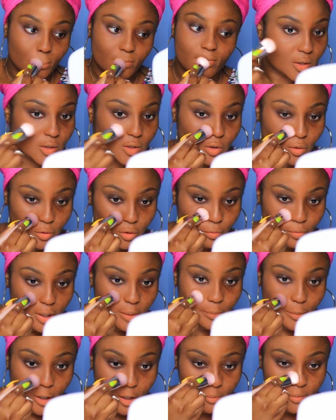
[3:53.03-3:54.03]
So 3
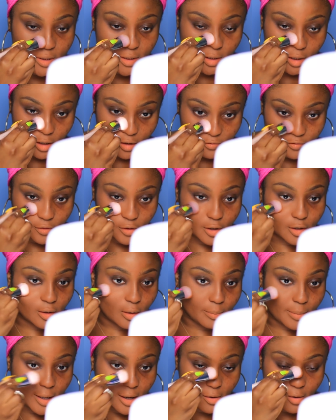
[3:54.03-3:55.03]
pumps covered
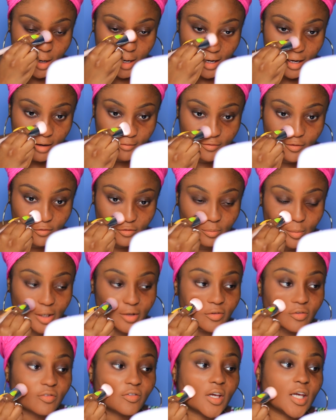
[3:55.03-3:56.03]
about half of my
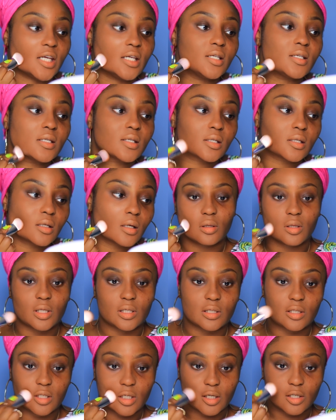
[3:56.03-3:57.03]
face.
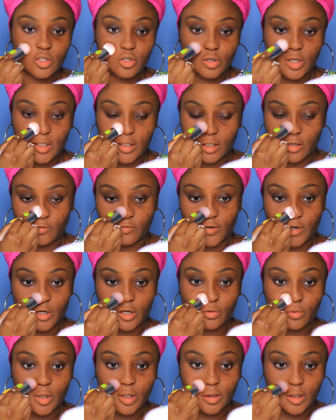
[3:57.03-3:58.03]
This does dry down very
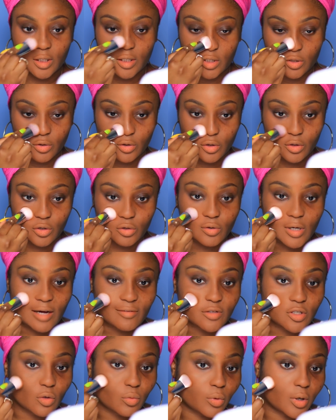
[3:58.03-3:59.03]
quickly, so you do
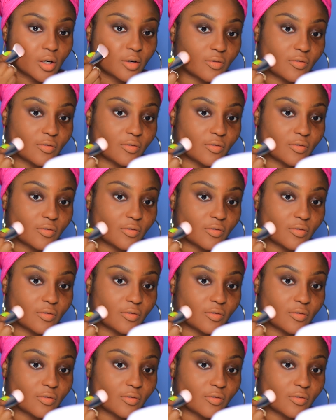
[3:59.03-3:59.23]
have to work